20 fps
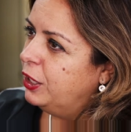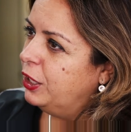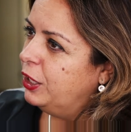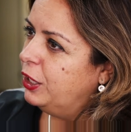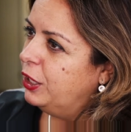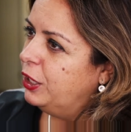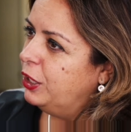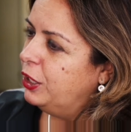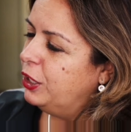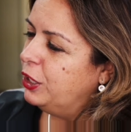
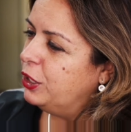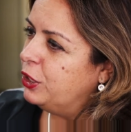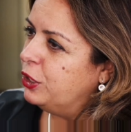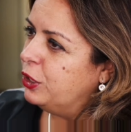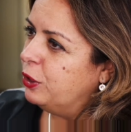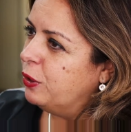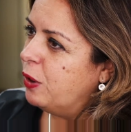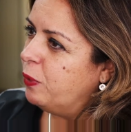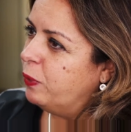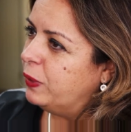
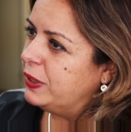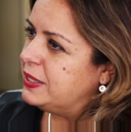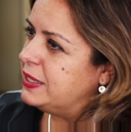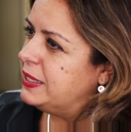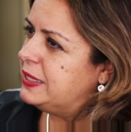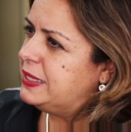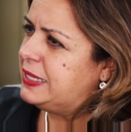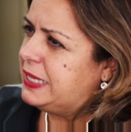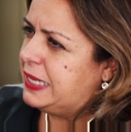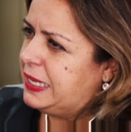it
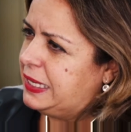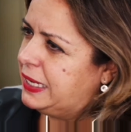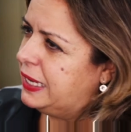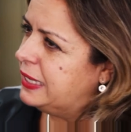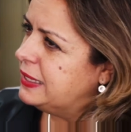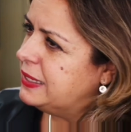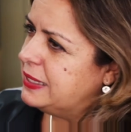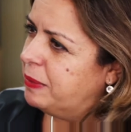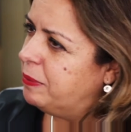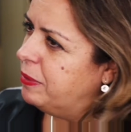wasn't seen
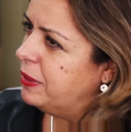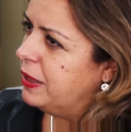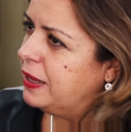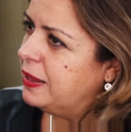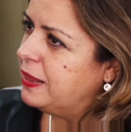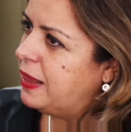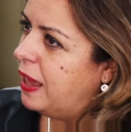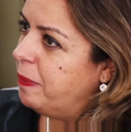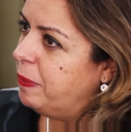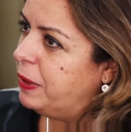as
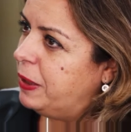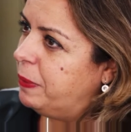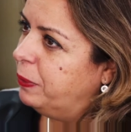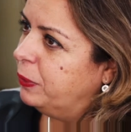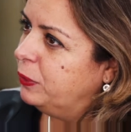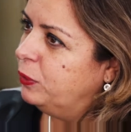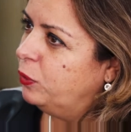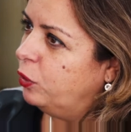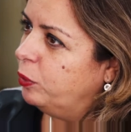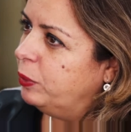something that
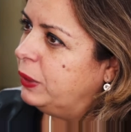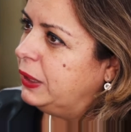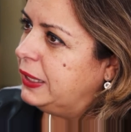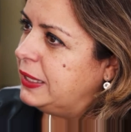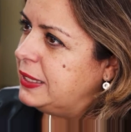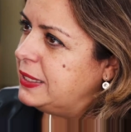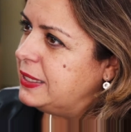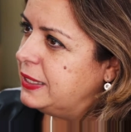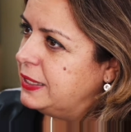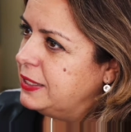people
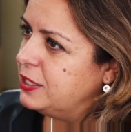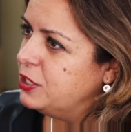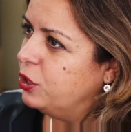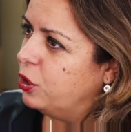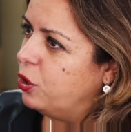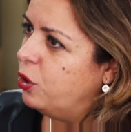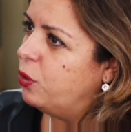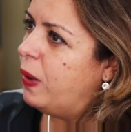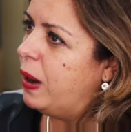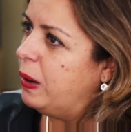normally did
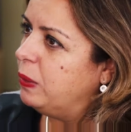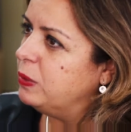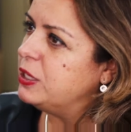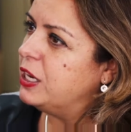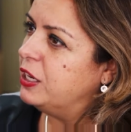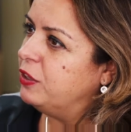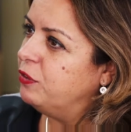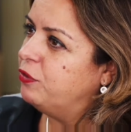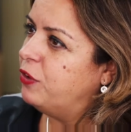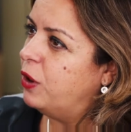to go
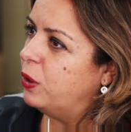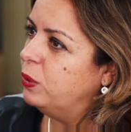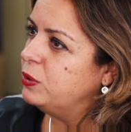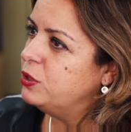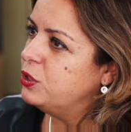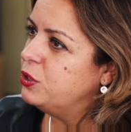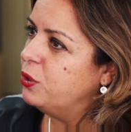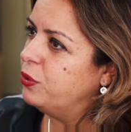out and vote.